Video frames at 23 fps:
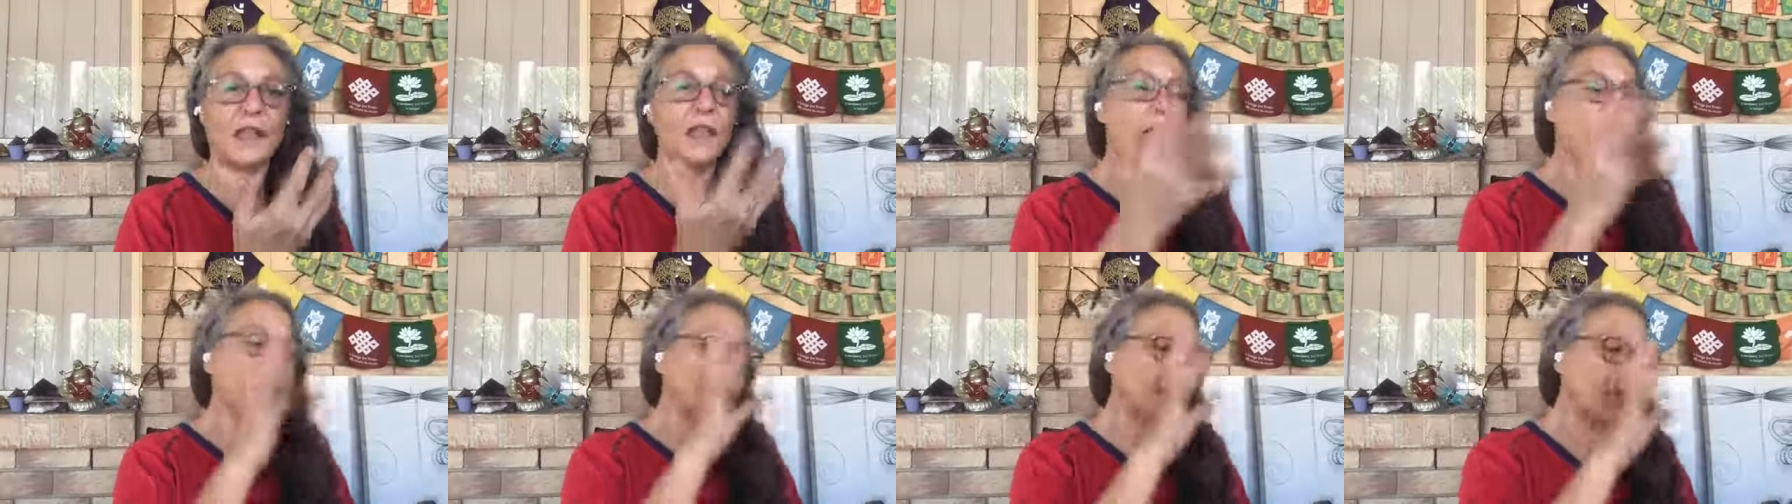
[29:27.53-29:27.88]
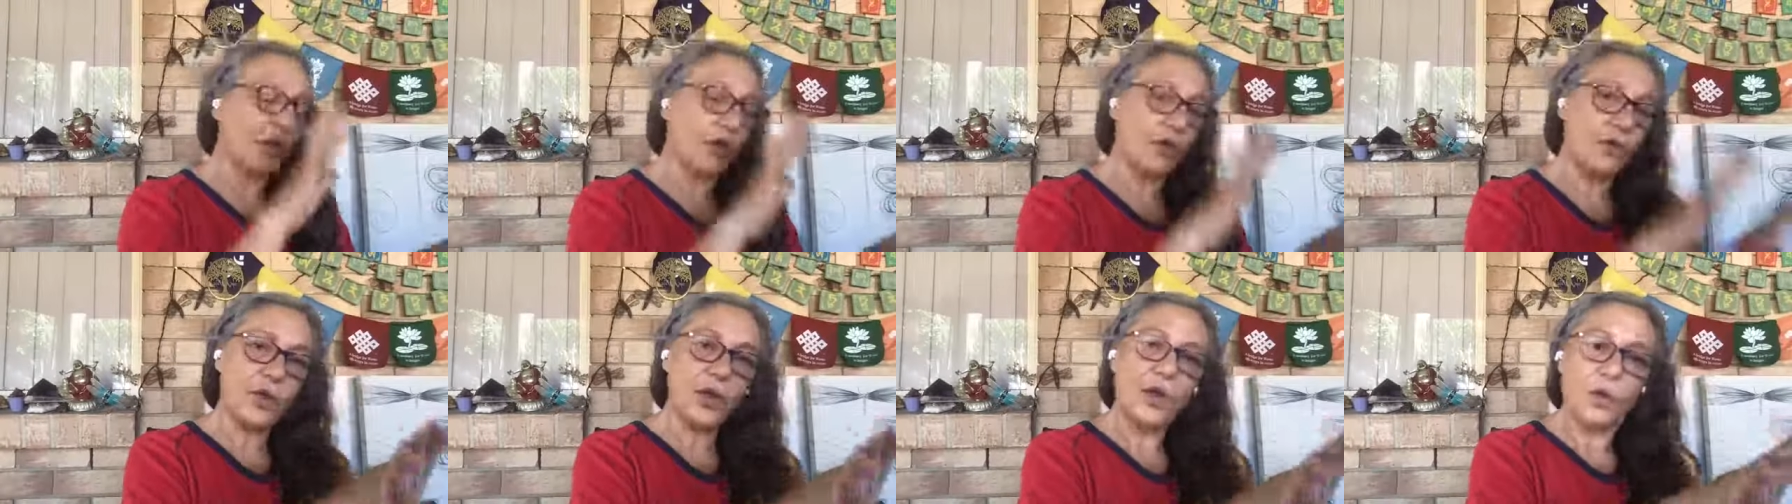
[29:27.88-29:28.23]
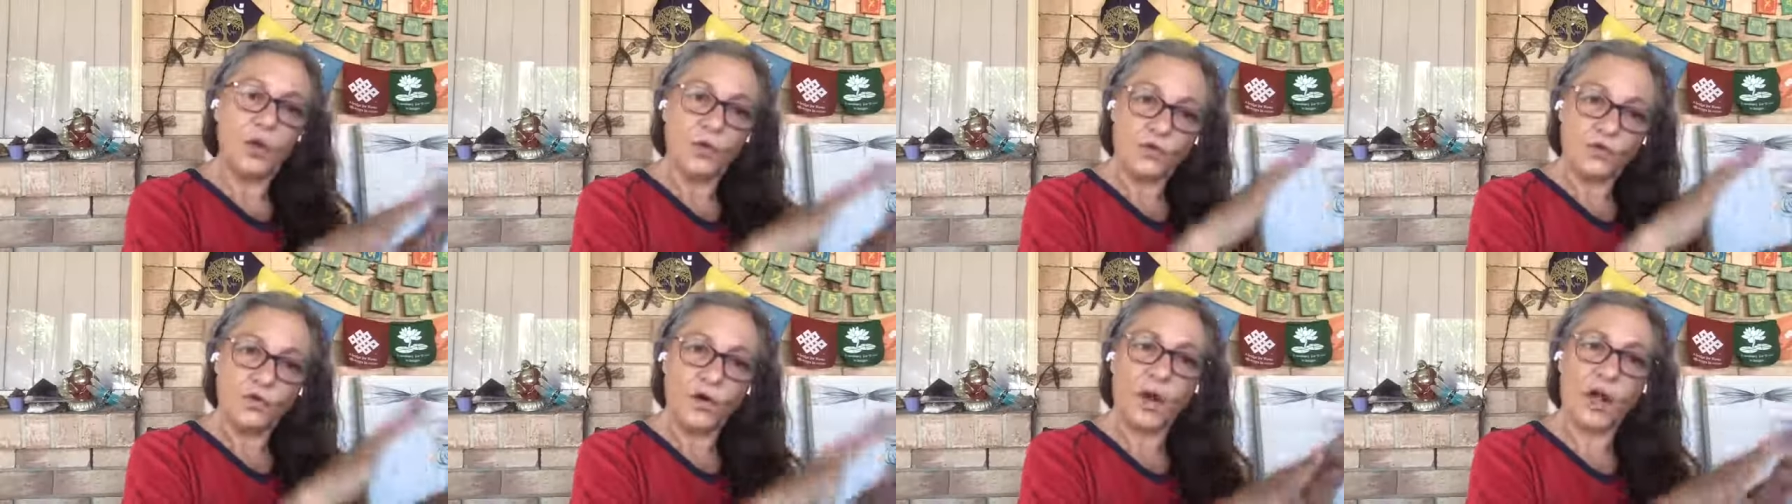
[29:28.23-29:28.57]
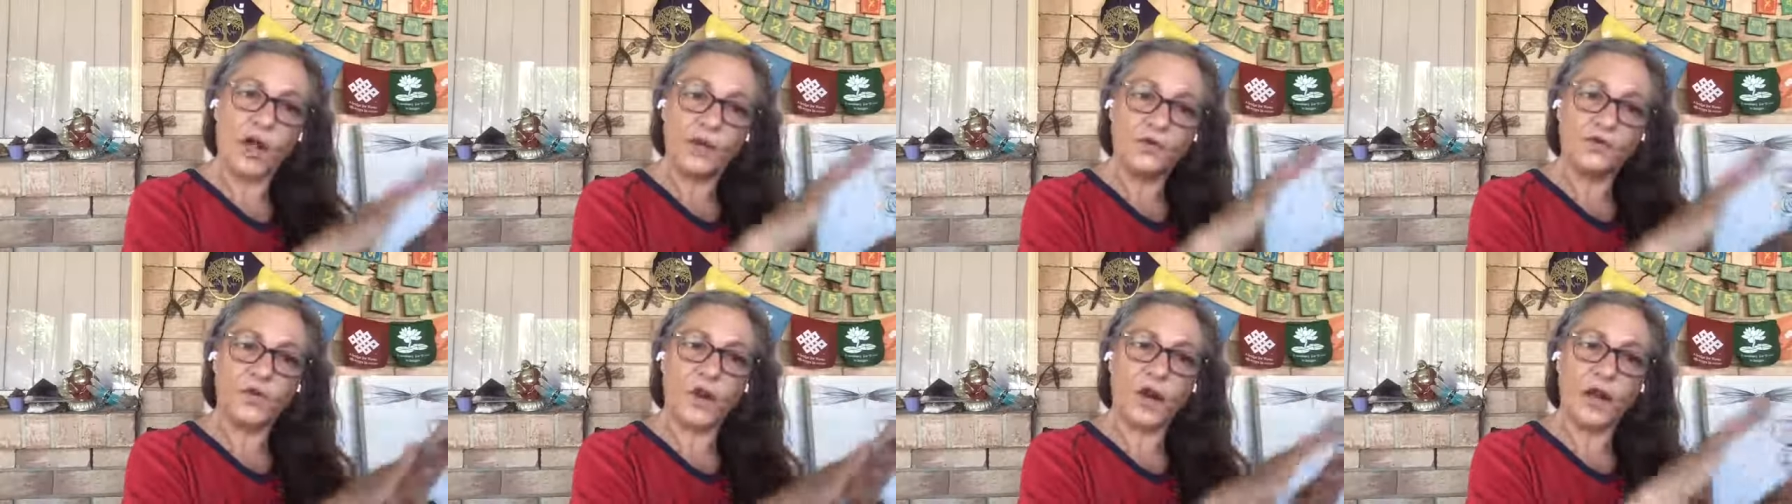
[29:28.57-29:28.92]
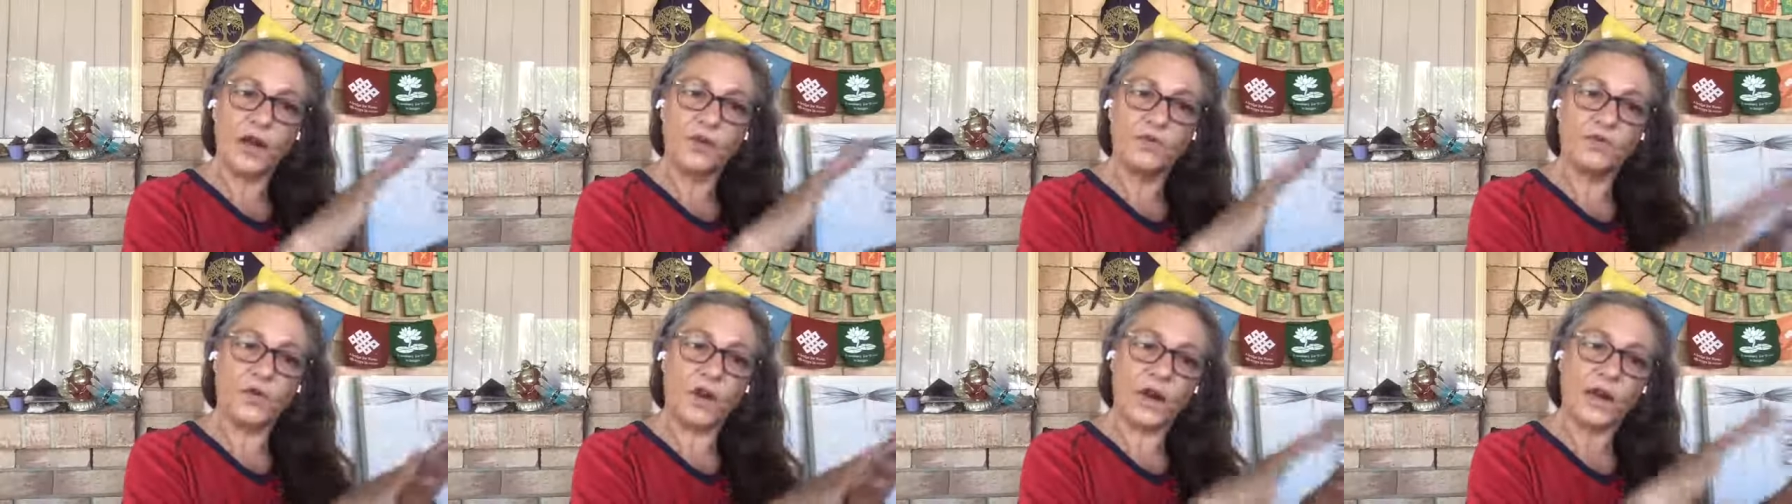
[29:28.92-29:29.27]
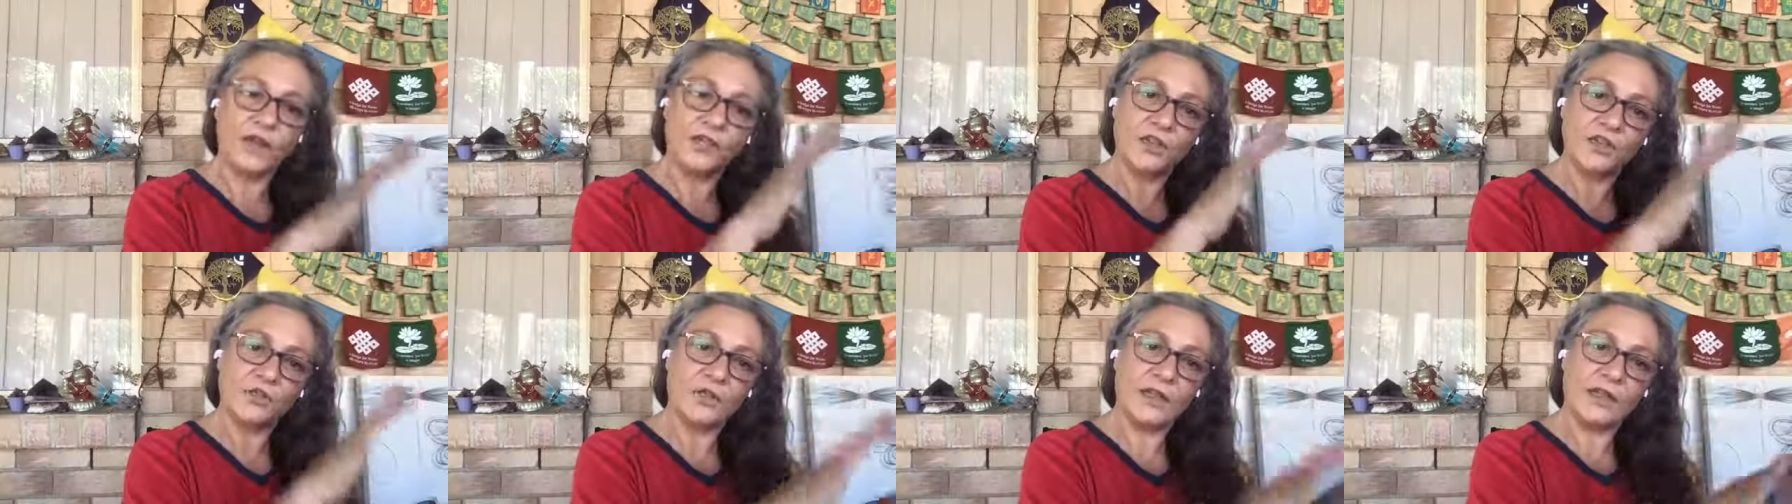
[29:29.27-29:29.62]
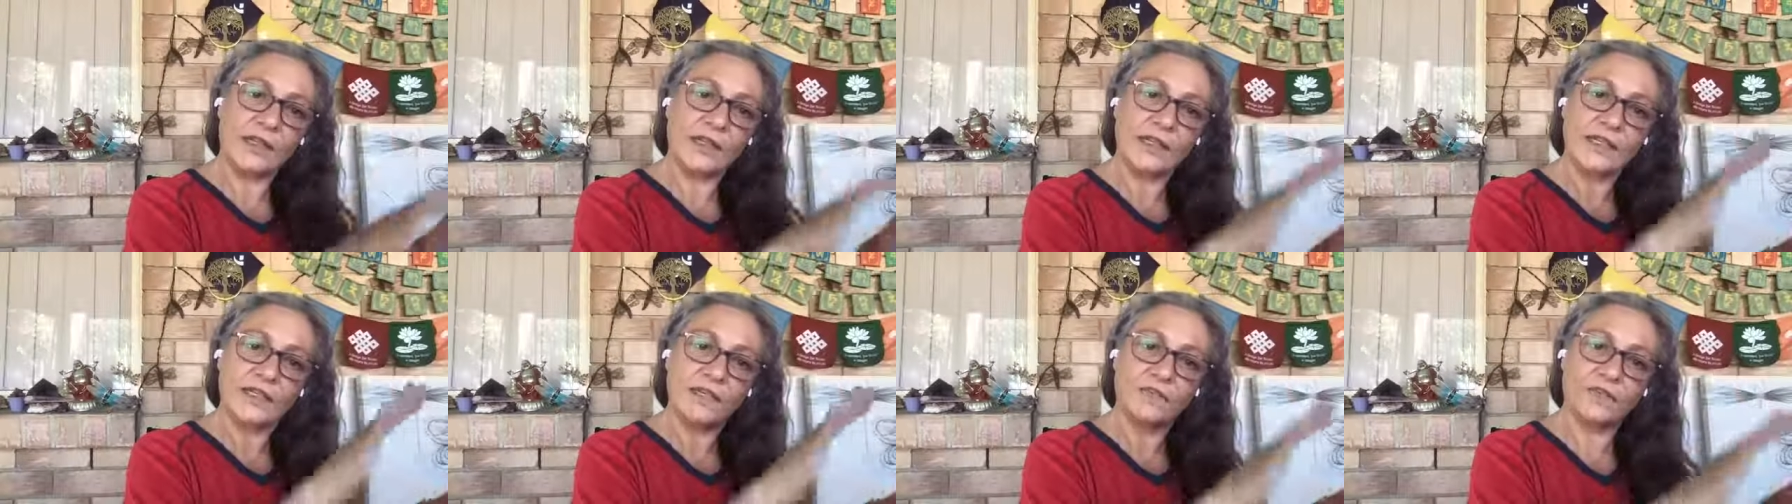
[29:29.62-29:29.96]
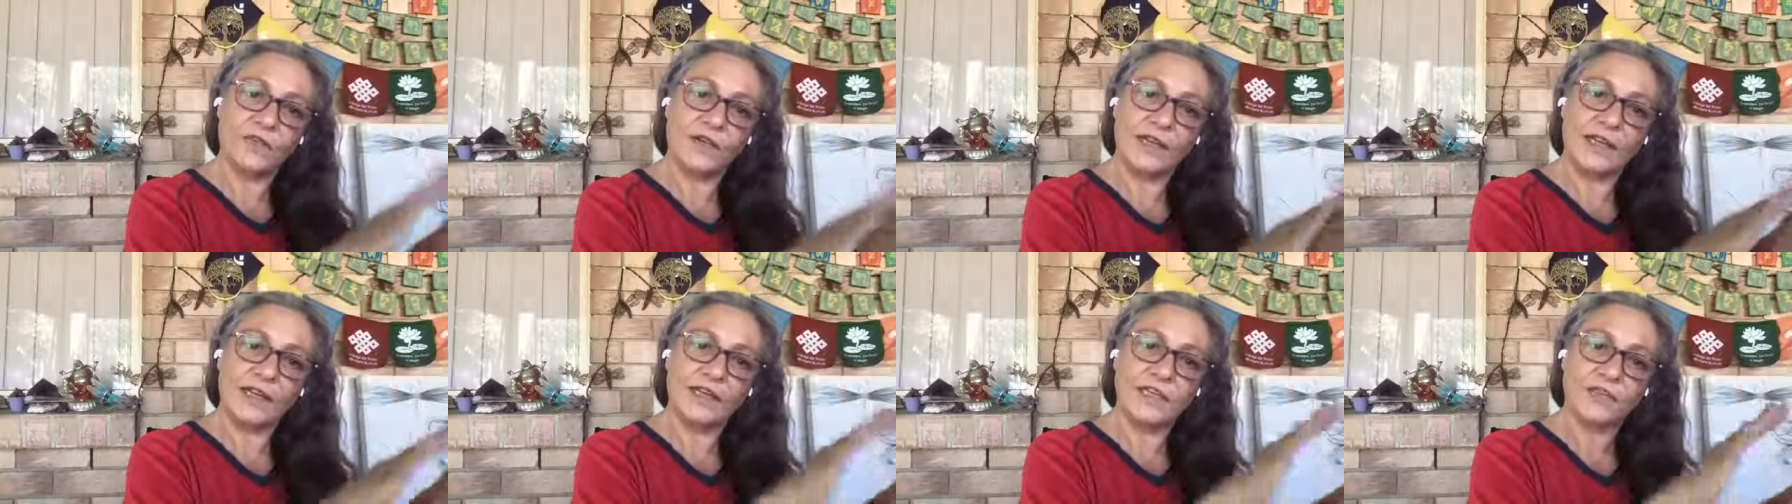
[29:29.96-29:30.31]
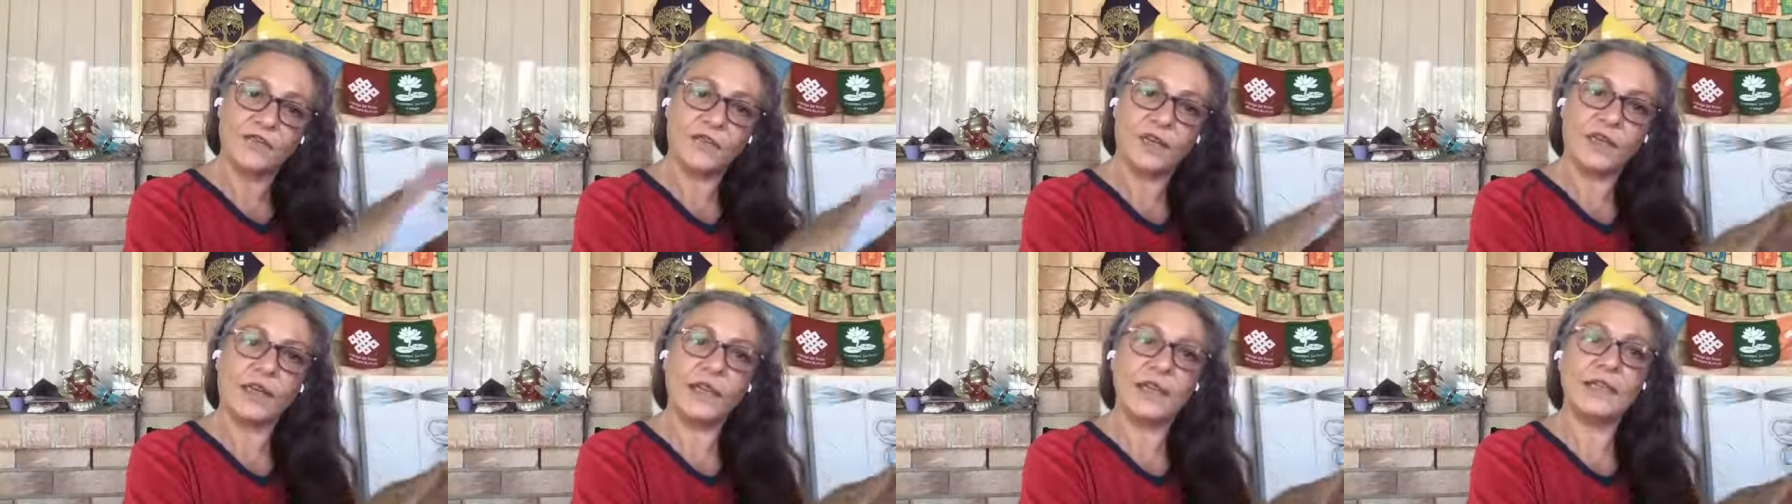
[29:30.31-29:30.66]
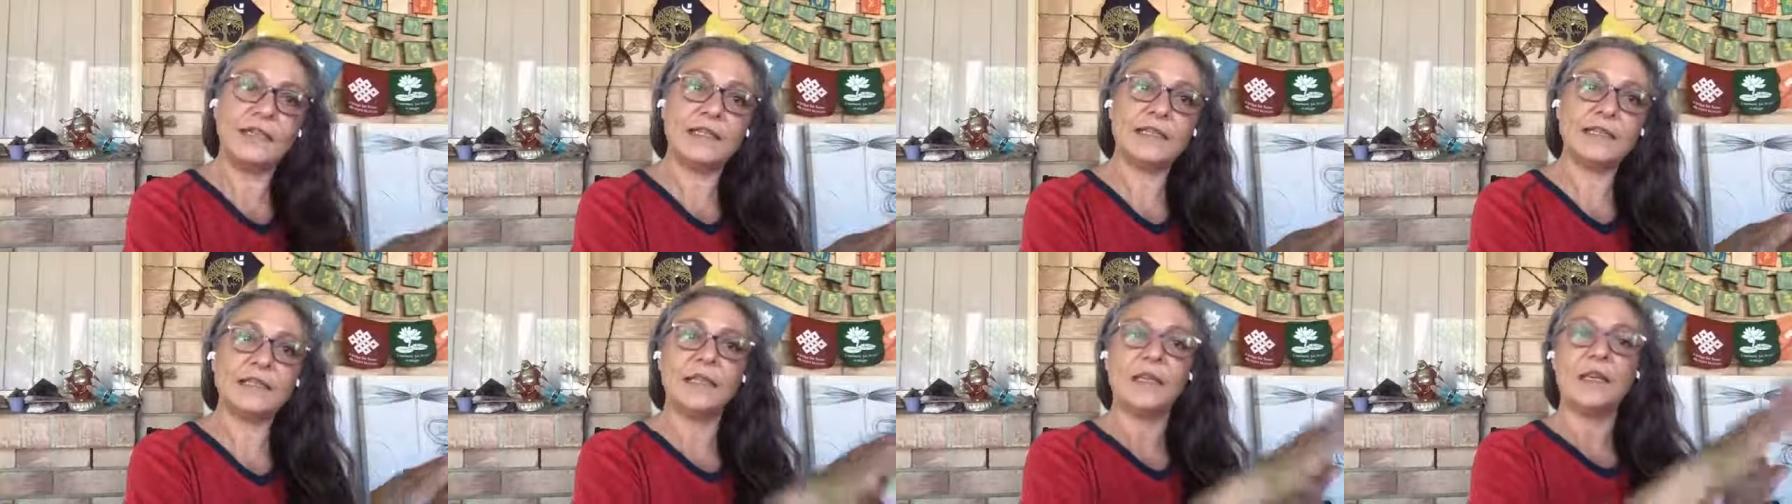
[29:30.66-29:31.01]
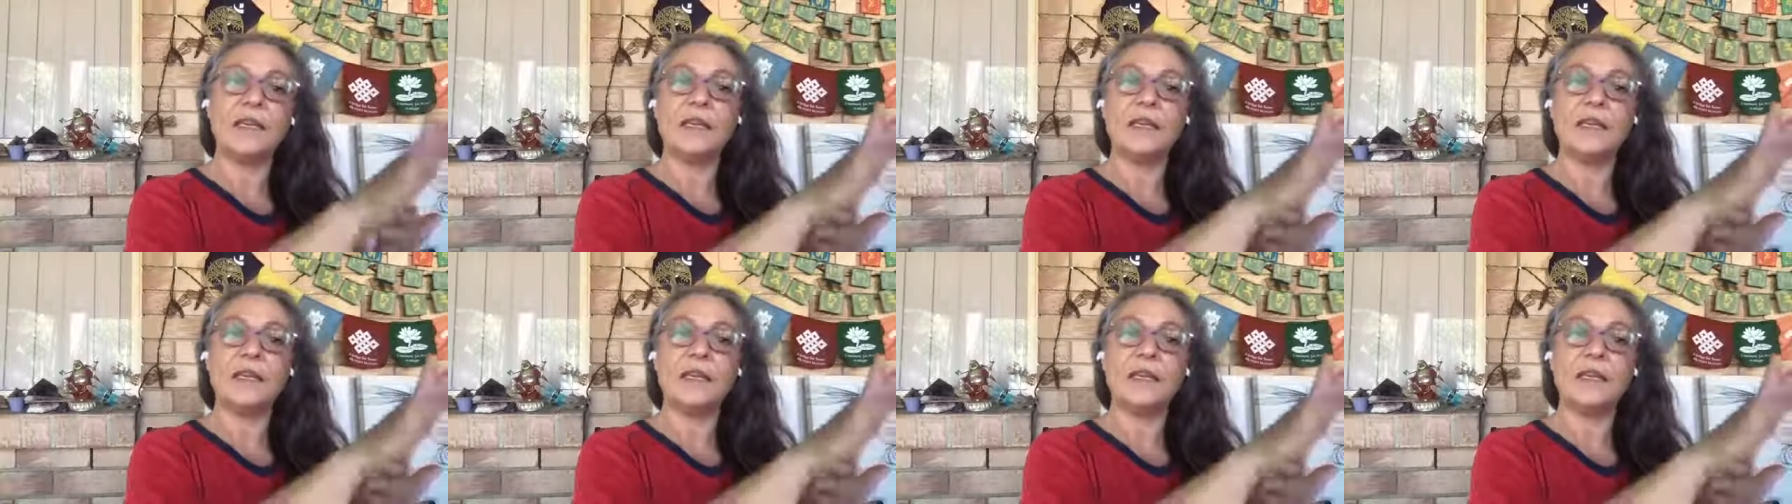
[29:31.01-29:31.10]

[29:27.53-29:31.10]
So, write, write, write to release, release, release.